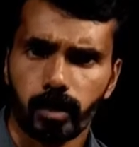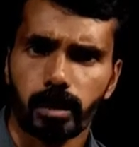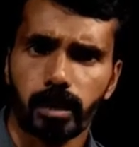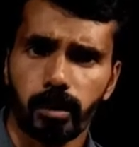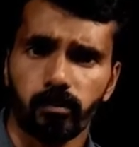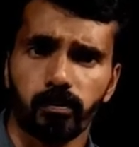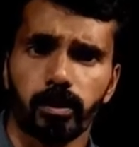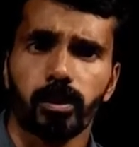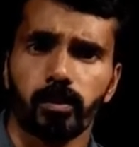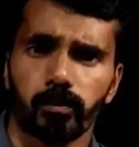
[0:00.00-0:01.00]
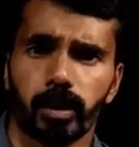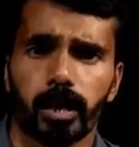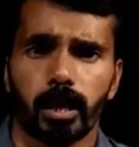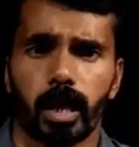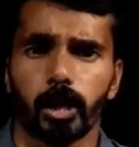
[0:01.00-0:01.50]
then
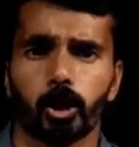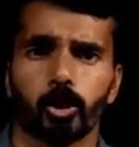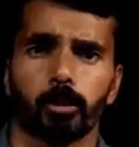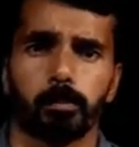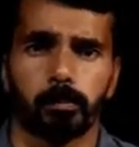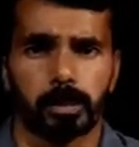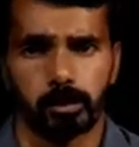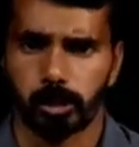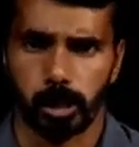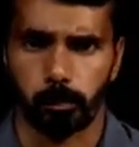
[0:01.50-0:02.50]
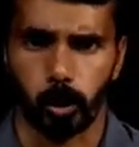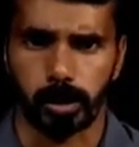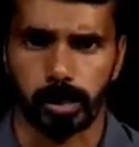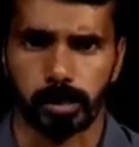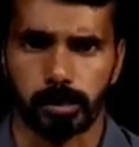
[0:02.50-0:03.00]
we continue the division
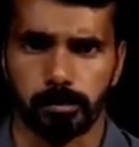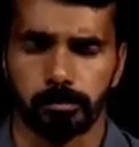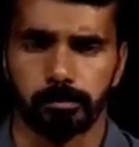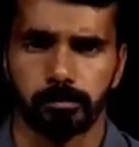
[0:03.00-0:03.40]
process.